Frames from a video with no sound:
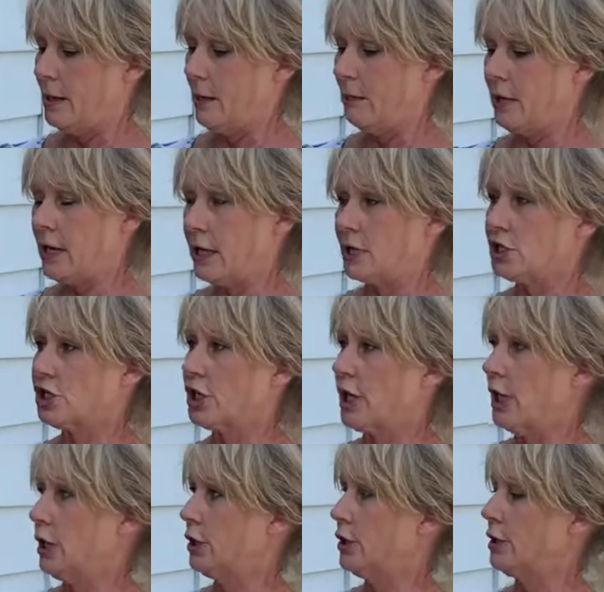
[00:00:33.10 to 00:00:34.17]
pinkish
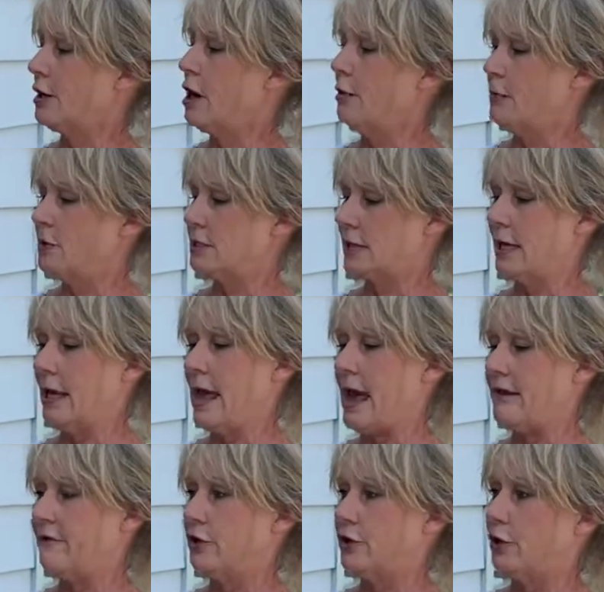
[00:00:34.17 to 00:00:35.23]
colored, almost a
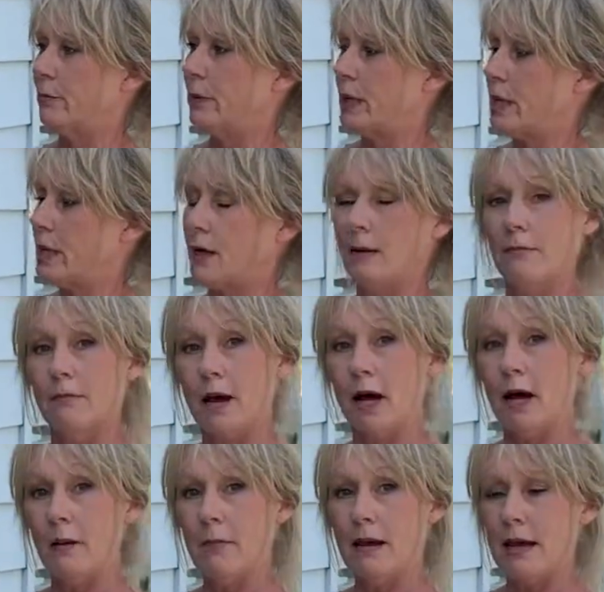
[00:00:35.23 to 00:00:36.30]
lavender pink
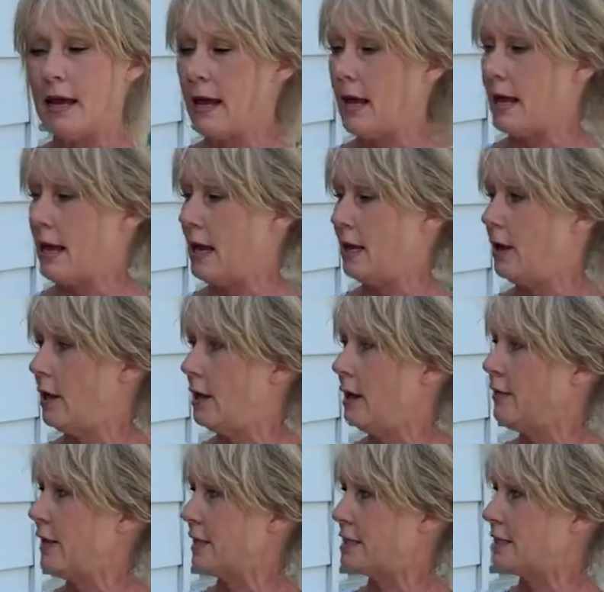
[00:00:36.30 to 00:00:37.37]
mom, and
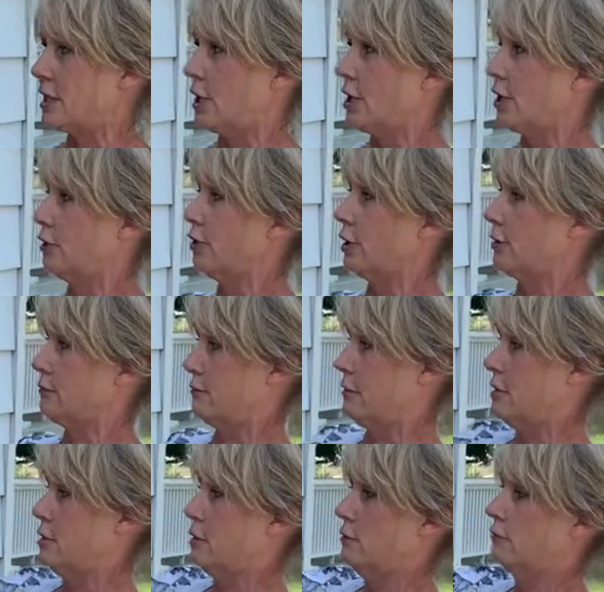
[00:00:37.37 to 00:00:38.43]
I think it's going to look
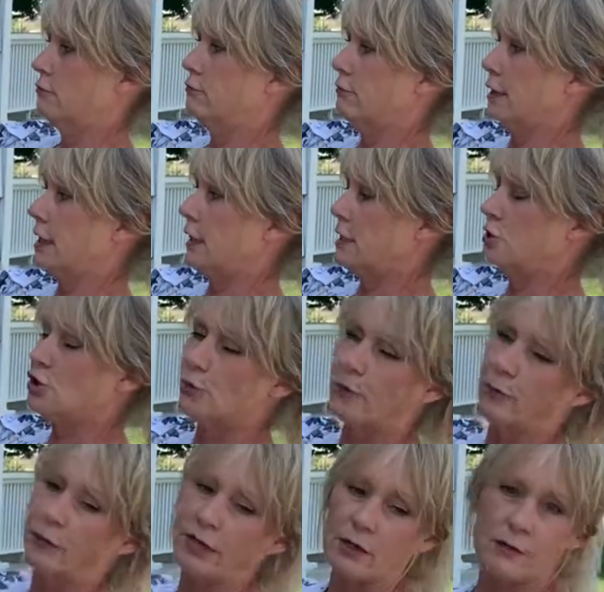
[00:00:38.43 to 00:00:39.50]
really super
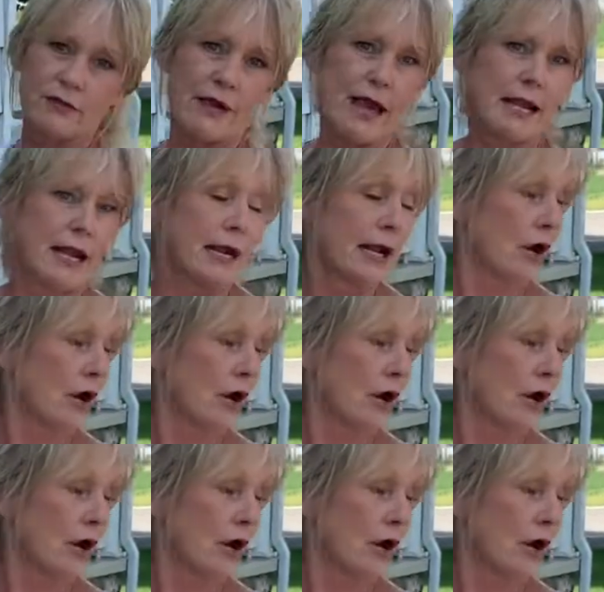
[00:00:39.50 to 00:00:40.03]
pretty with that. And I